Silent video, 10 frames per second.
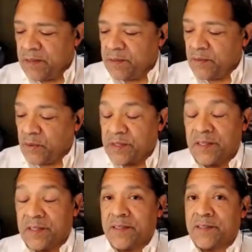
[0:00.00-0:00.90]
or
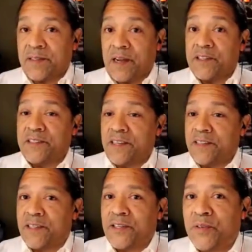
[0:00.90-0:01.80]
I should say
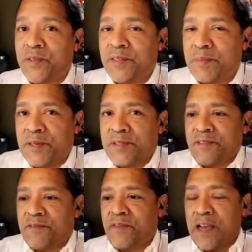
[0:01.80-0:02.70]
the Q
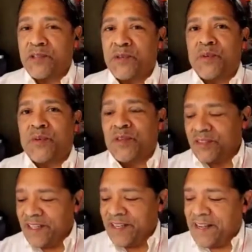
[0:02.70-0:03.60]
conspiracy factual world,